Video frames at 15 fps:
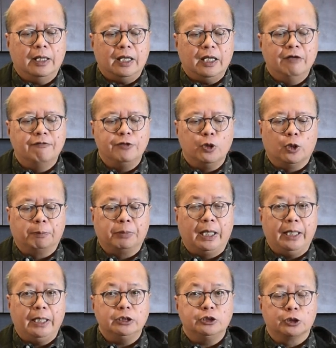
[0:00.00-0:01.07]
If you are
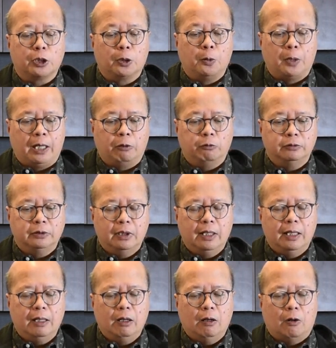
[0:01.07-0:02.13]
planning to go out
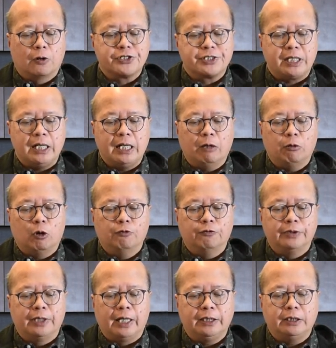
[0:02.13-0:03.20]
or stay out
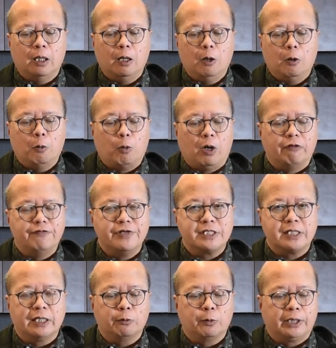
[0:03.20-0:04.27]
overnight while
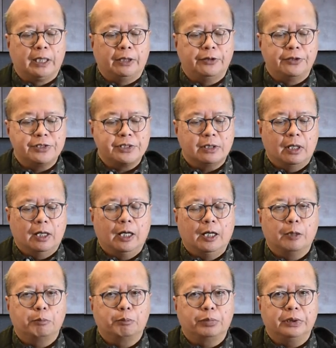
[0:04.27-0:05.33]
visiting with others,
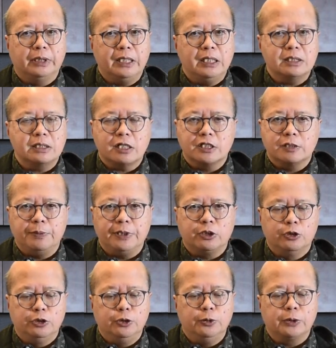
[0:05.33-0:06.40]
please speak
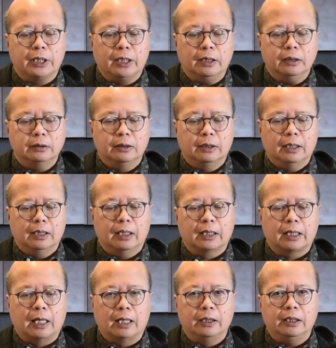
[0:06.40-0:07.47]
to Yuka,
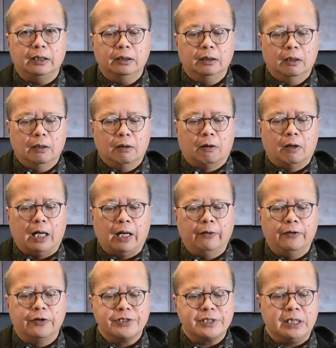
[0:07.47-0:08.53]
Akane, or
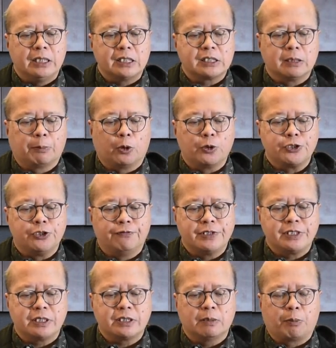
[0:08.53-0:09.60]
others in the support
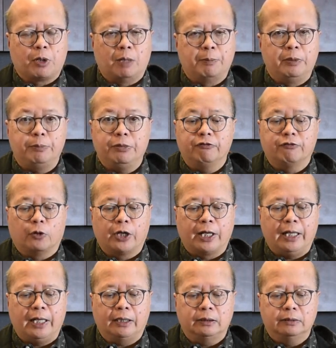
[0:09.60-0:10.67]
services department
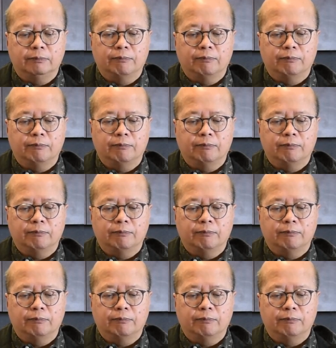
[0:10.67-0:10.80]
beforehand.